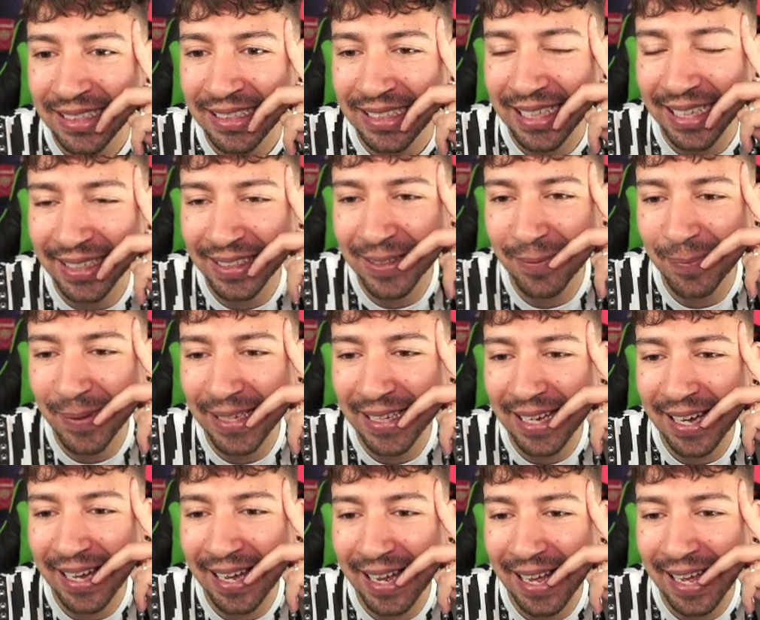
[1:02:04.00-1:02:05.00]
It could be
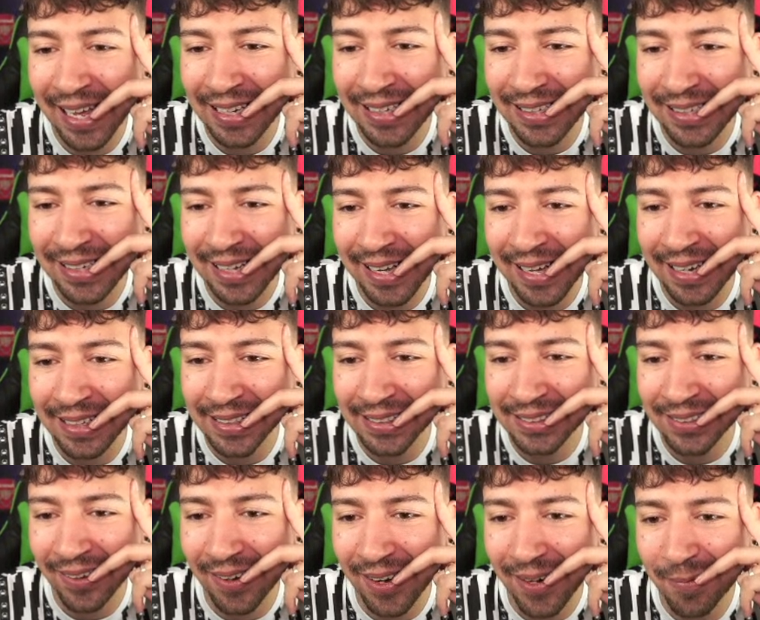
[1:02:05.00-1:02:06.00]
any
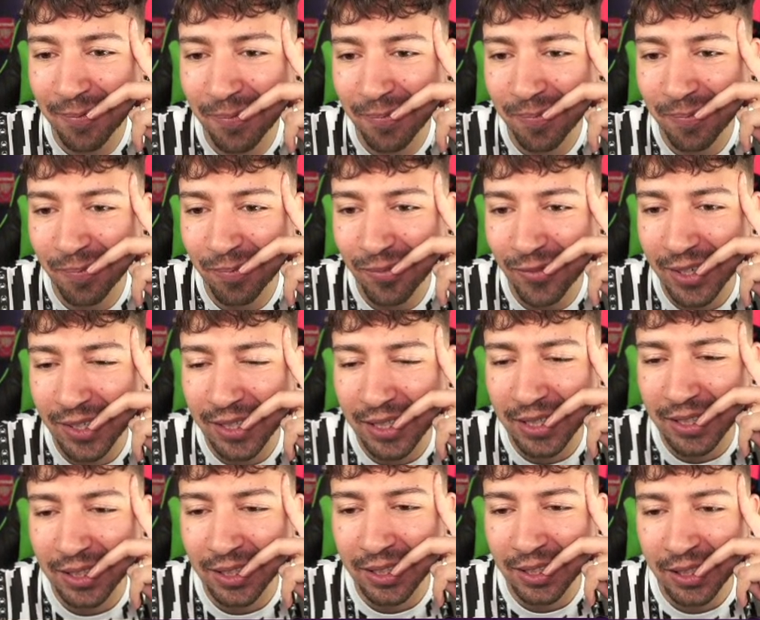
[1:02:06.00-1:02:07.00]
time.
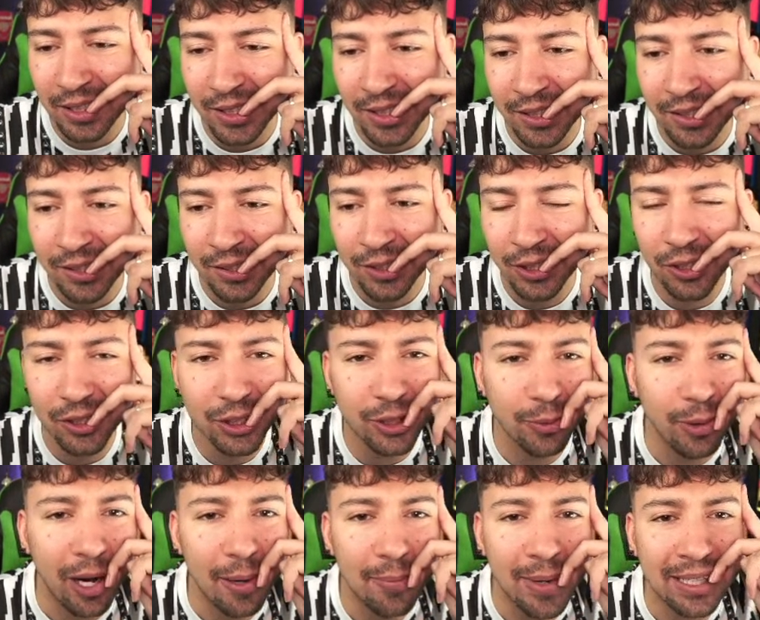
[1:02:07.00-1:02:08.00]

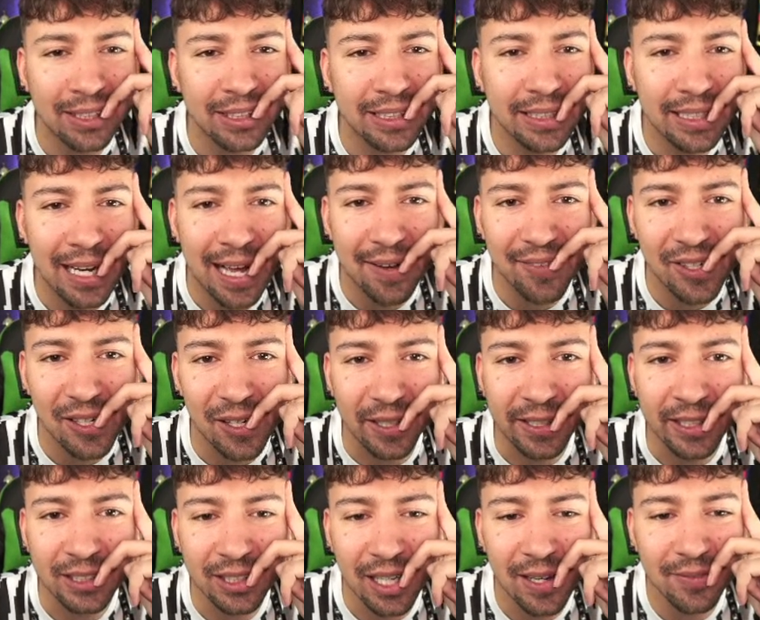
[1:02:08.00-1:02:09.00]
Joshua, I'm actually going to have a look,
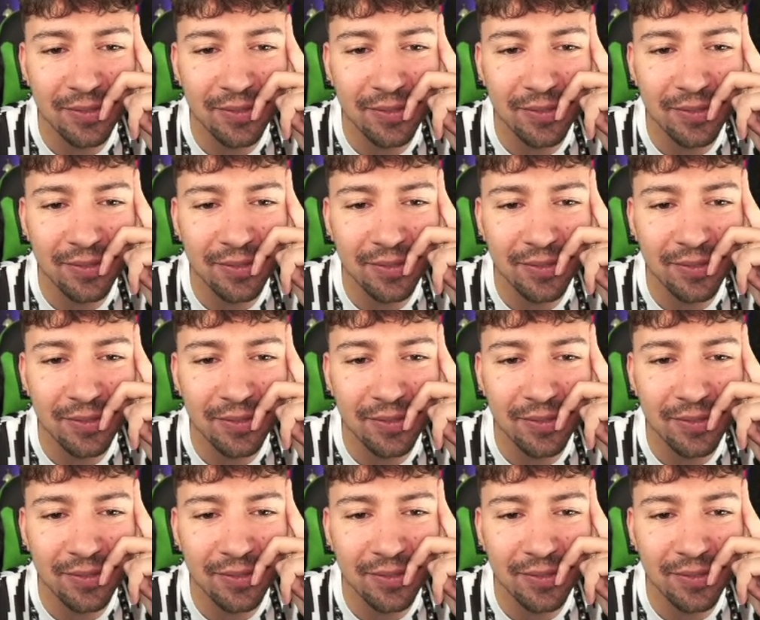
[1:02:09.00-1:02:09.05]
because